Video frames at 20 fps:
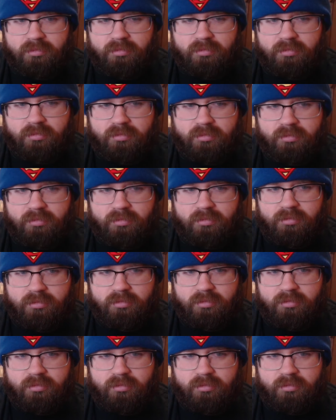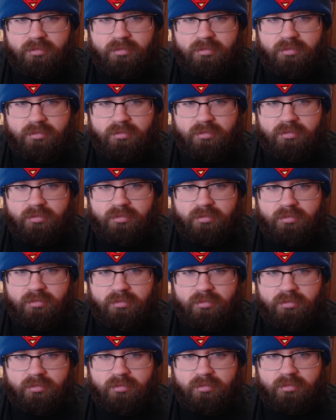do you still have the flying
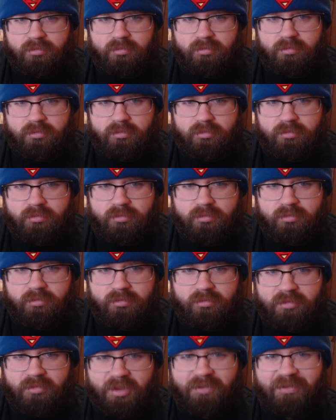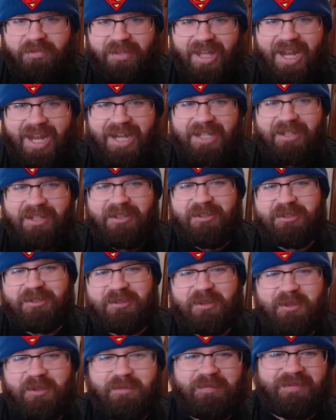newsroom? The flying
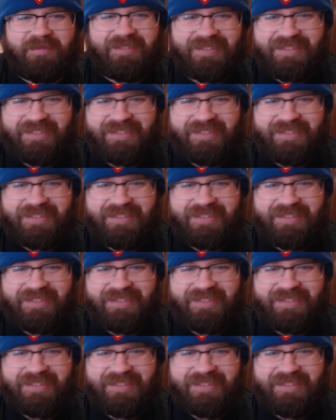newsroom.